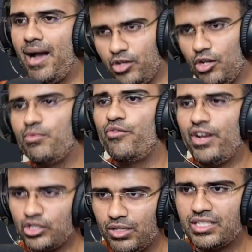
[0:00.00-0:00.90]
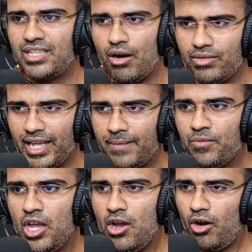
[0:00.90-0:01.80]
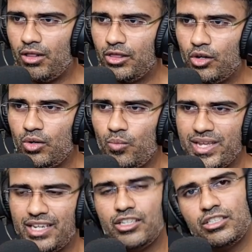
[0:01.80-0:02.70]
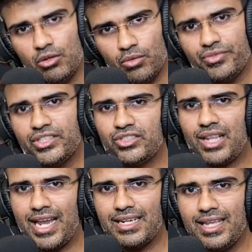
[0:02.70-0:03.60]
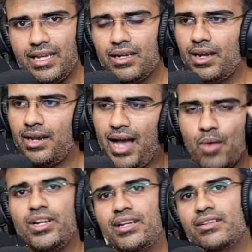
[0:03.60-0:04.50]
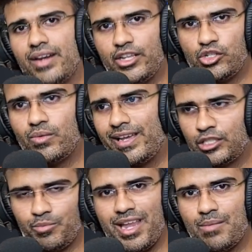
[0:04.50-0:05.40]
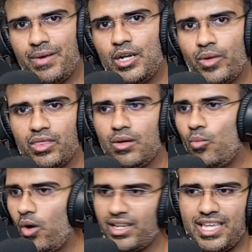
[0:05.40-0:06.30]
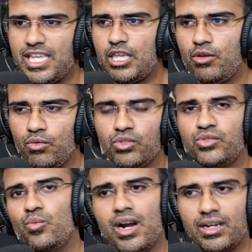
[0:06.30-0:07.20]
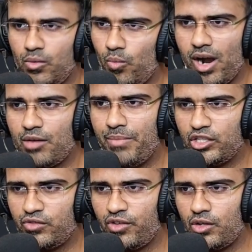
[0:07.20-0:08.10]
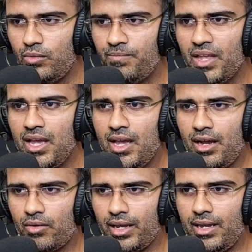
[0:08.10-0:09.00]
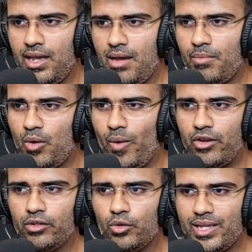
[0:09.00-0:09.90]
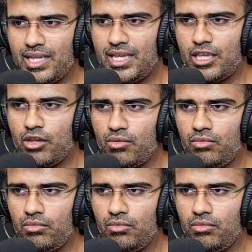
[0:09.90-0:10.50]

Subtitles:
professional sounding, although we can tune this slightly, and I would encourage you to experiment with what EQs work best for you. Okay, but when you're doing EQ